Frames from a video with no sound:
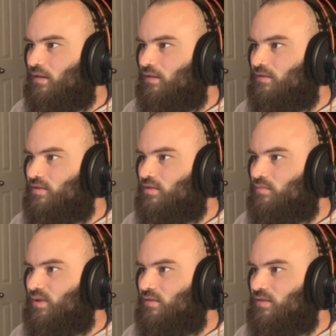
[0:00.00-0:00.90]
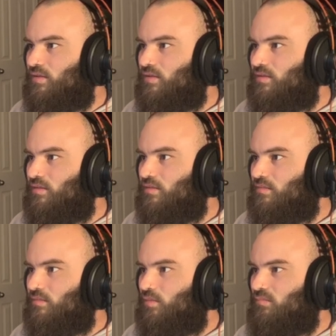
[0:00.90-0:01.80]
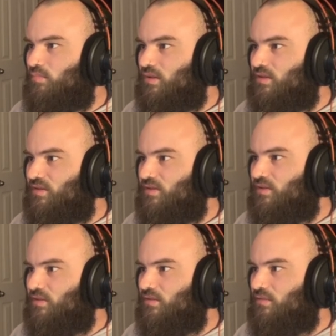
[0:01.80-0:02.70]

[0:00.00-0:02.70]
instruments, we want beats.